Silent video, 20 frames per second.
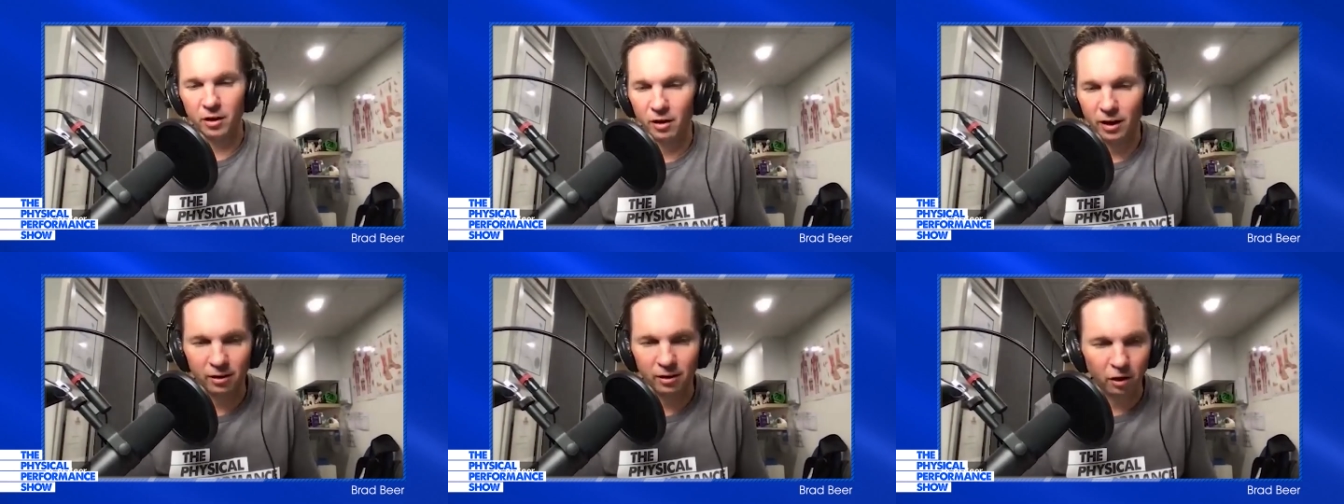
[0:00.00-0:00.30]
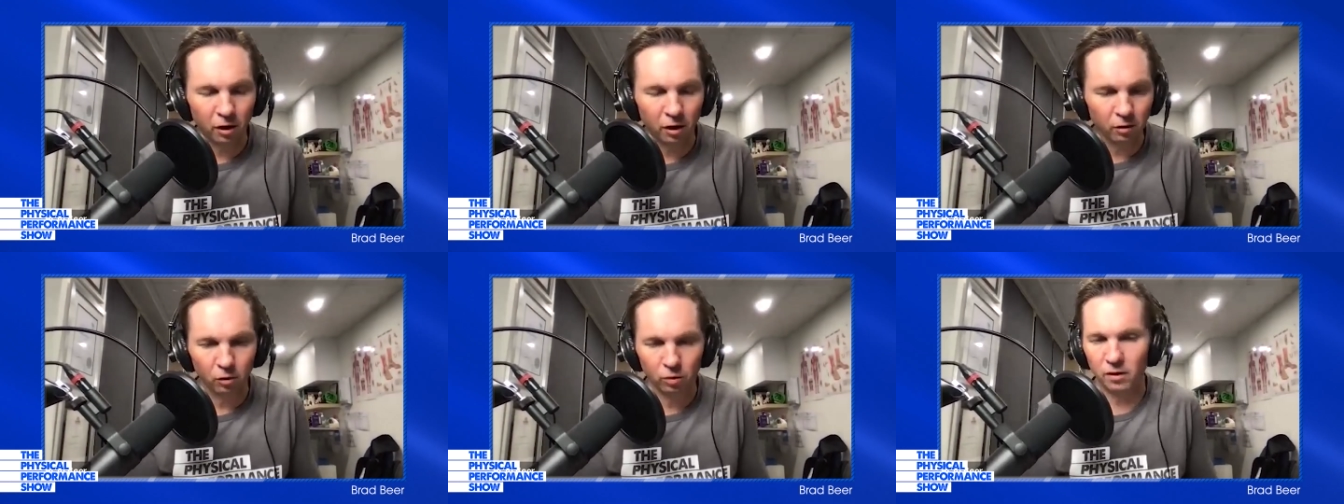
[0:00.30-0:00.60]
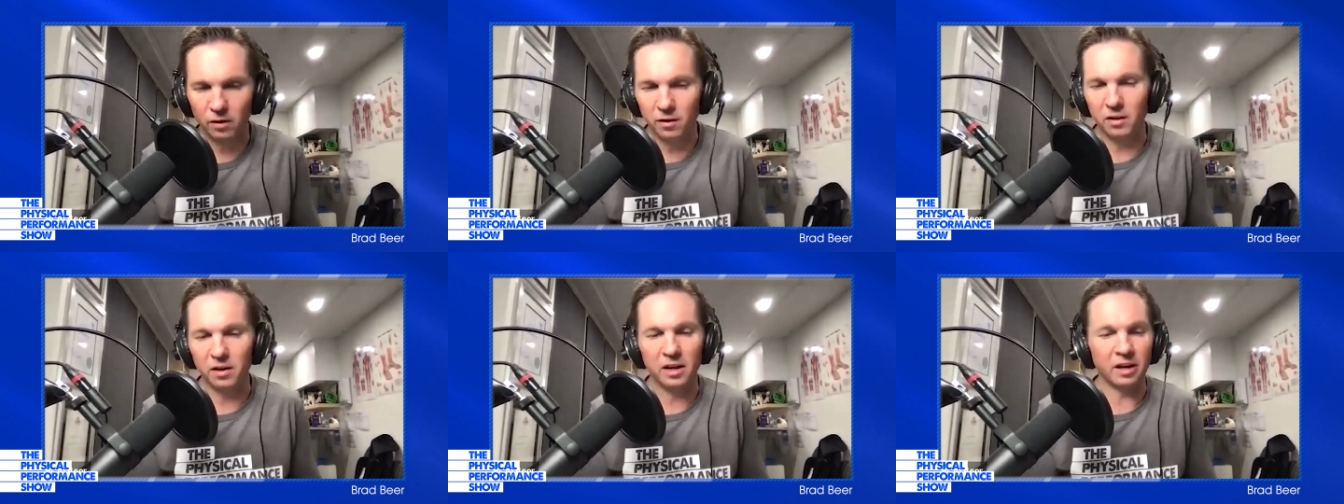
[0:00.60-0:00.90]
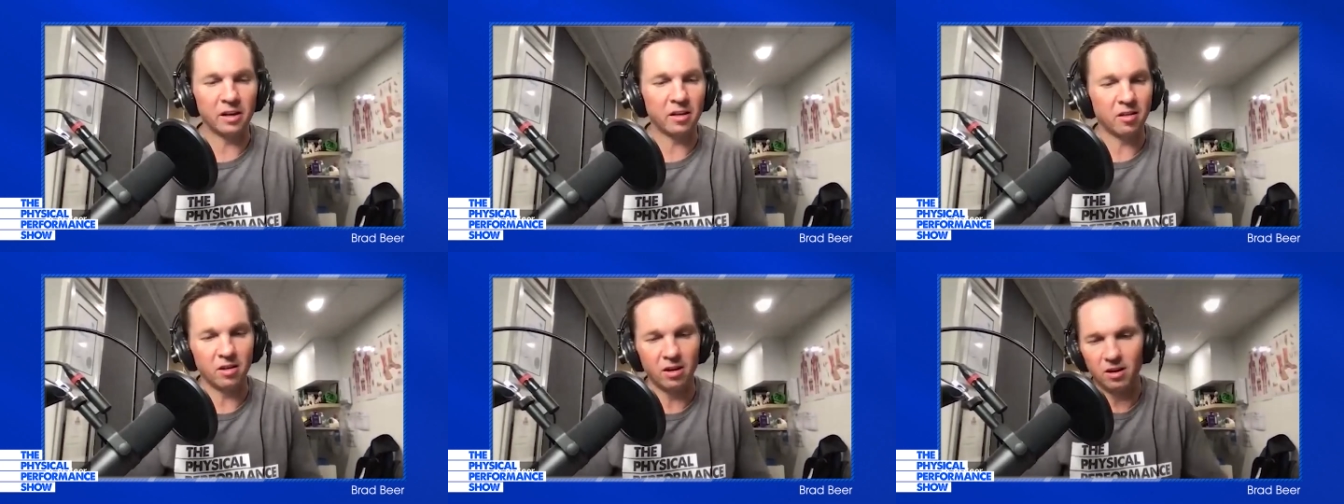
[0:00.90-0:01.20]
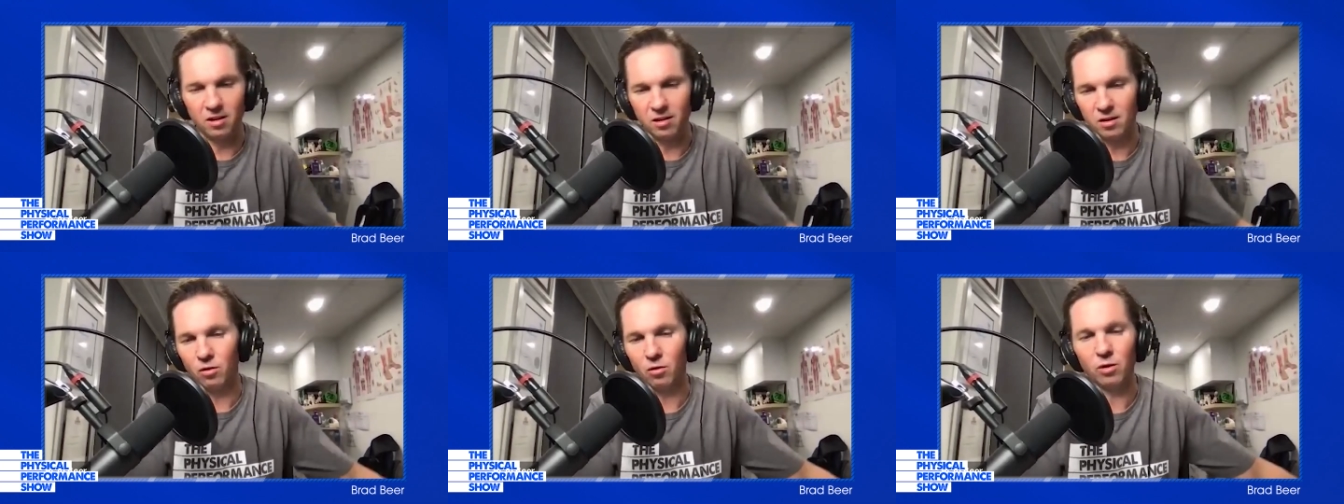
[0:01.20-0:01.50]
like, don't look at the next
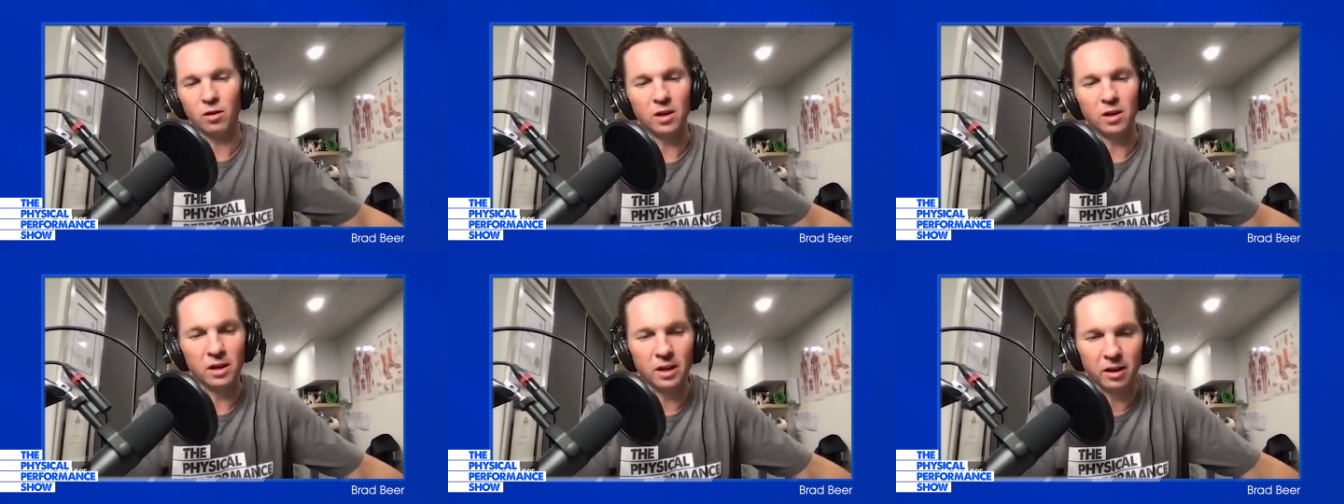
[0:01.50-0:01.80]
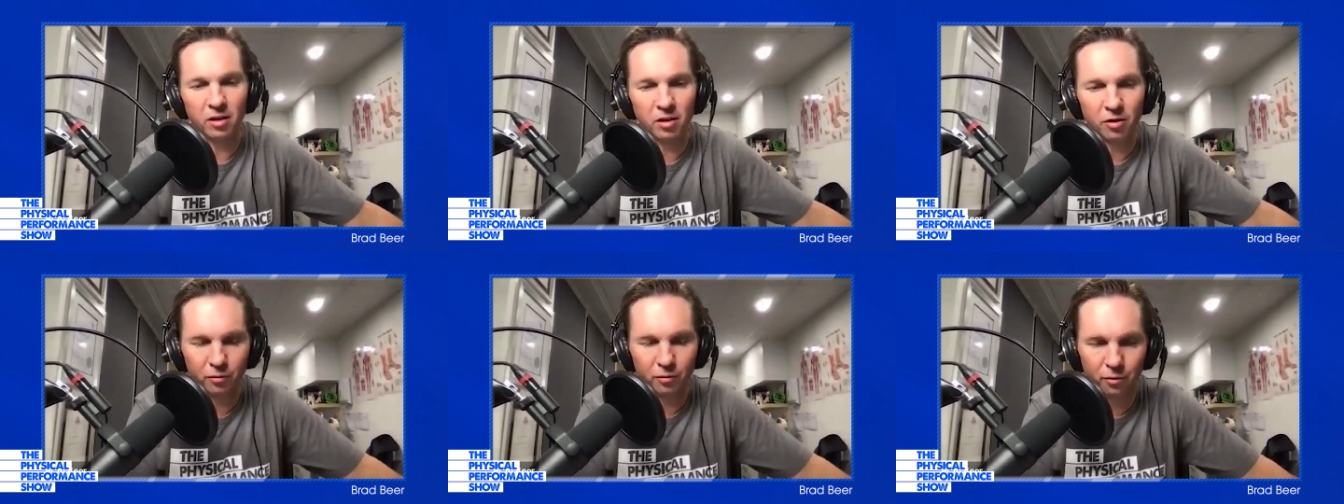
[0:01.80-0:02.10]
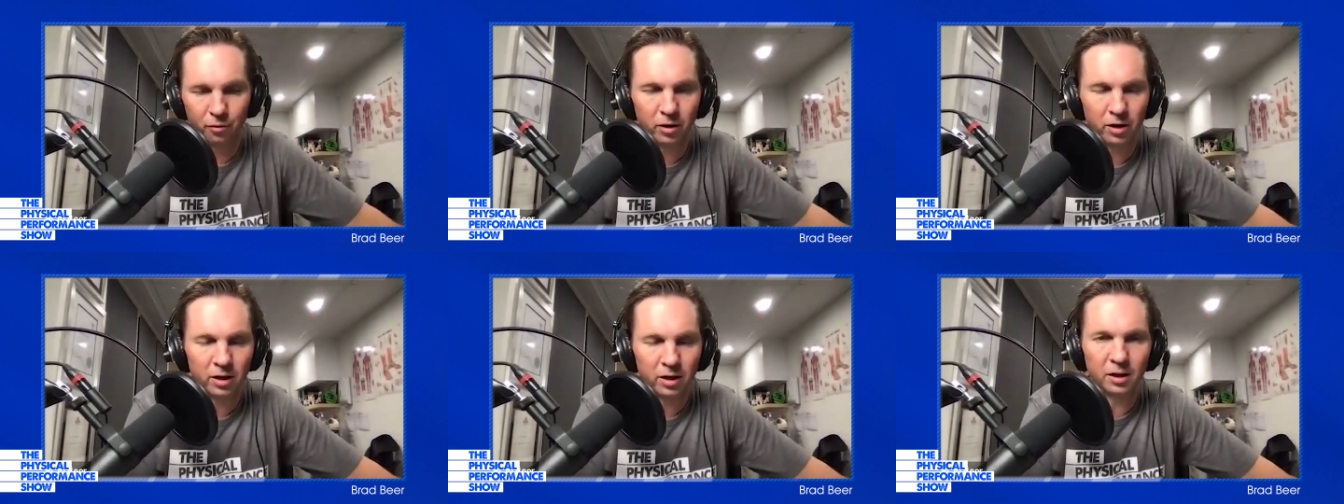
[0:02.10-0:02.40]
season, look at your next three,